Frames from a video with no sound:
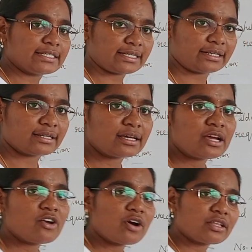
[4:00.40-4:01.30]
children
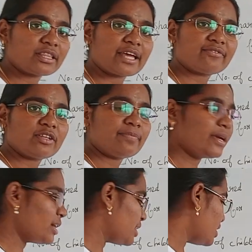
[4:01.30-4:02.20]
there will
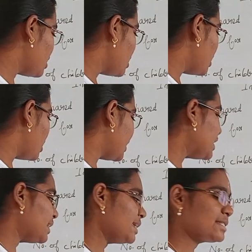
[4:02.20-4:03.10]
be
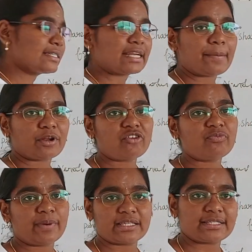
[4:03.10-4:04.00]
increased number
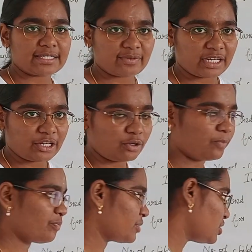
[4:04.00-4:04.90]
of pencils only.
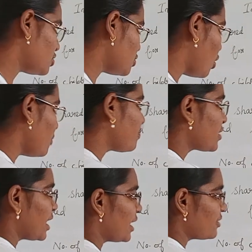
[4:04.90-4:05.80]
No, so
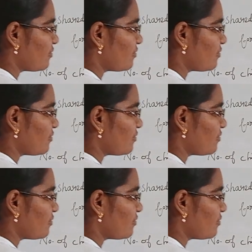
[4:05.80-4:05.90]
it